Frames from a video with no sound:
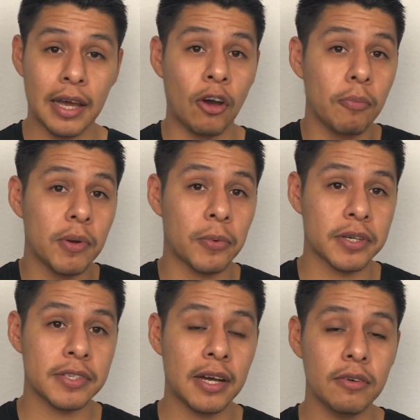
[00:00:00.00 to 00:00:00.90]
I hope it
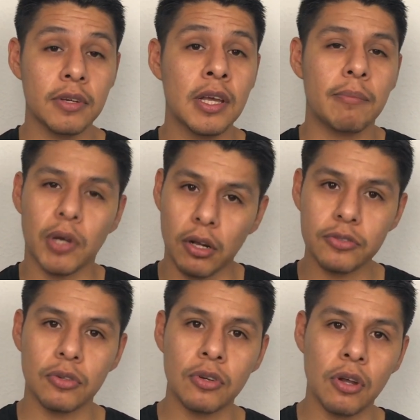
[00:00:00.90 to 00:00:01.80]
works out, but also